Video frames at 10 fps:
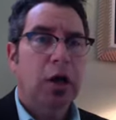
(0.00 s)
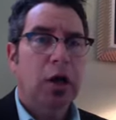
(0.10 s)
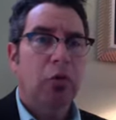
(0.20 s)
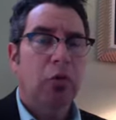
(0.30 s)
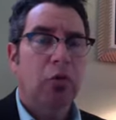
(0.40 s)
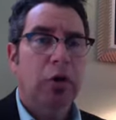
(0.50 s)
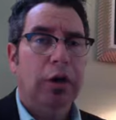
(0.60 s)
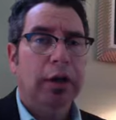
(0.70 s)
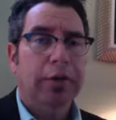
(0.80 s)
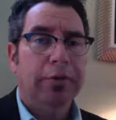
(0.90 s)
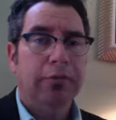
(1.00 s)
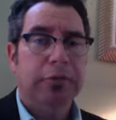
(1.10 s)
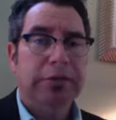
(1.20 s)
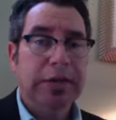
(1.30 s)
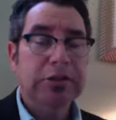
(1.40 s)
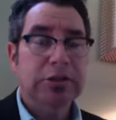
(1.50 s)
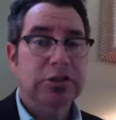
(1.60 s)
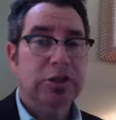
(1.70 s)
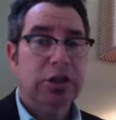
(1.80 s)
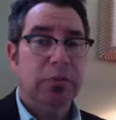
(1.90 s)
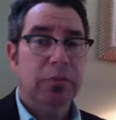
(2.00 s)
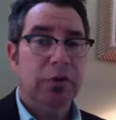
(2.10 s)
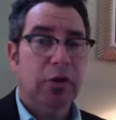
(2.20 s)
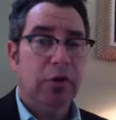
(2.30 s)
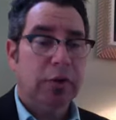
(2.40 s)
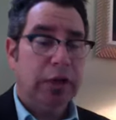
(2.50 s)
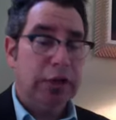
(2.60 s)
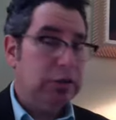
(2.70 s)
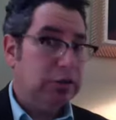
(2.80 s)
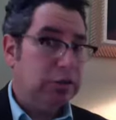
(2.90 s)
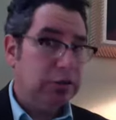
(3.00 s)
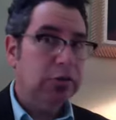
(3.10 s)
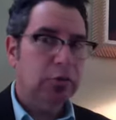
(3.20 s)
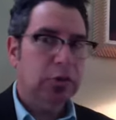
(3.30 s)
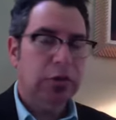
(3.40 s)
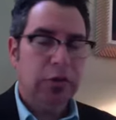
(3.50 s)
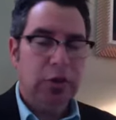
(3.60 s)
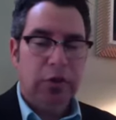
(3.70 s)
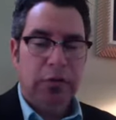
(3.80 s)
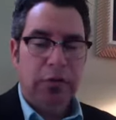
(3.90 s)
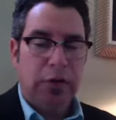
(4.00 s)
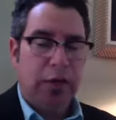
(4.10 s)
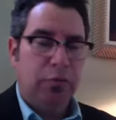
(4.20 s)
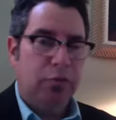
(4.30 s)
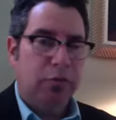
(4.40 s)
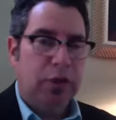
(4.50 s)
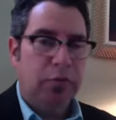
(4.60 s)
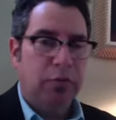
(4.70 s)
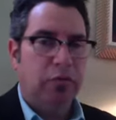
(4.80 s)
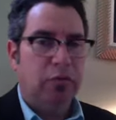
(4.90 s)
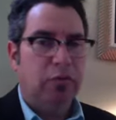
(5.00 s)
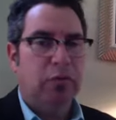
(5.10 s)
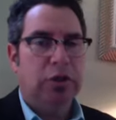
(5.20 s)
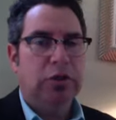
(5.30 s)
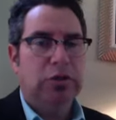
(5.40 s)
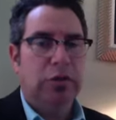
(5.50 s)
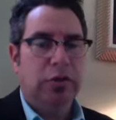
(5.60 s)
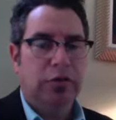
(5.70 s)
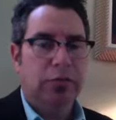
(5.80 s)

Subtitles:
or a relationship, that I need to deal with that's kind of preventing me from moving into this.